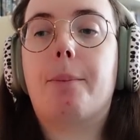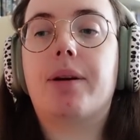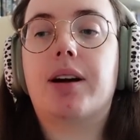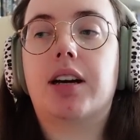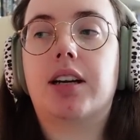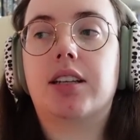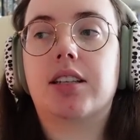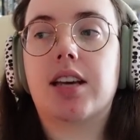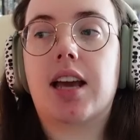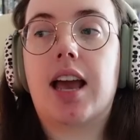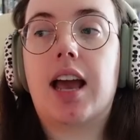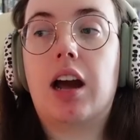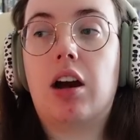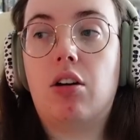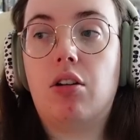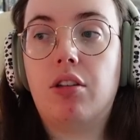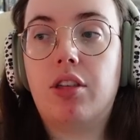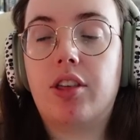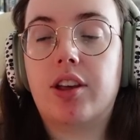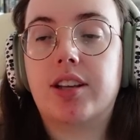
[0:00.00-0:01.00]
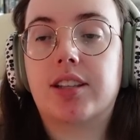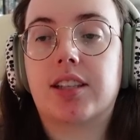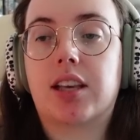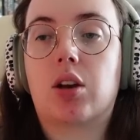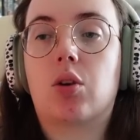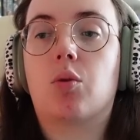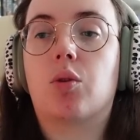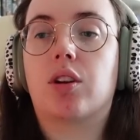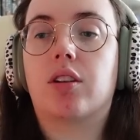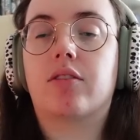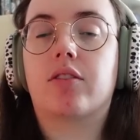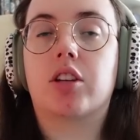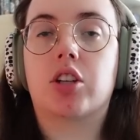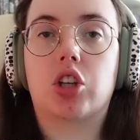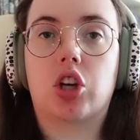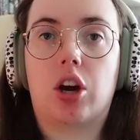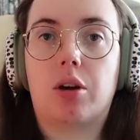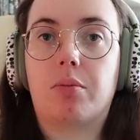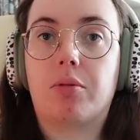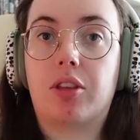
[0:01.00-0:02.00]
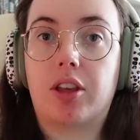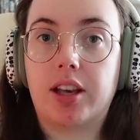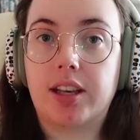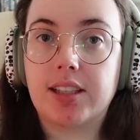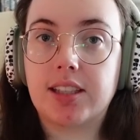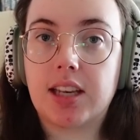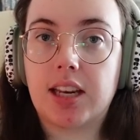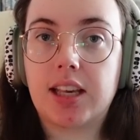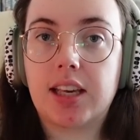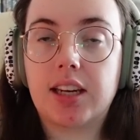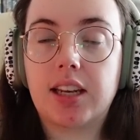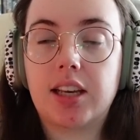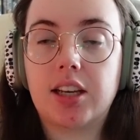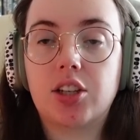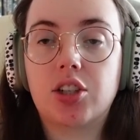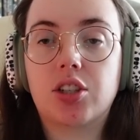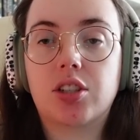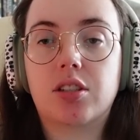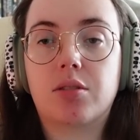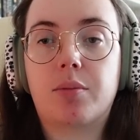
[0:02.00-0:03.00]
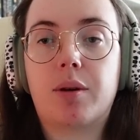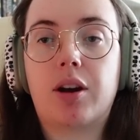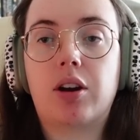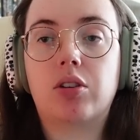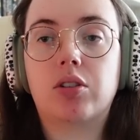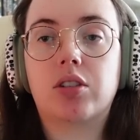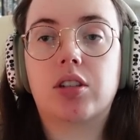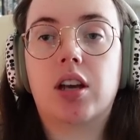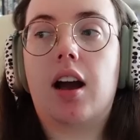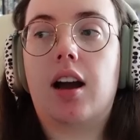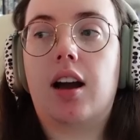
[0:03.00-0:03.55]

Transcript: but health is like one of the top things that I get anxious about.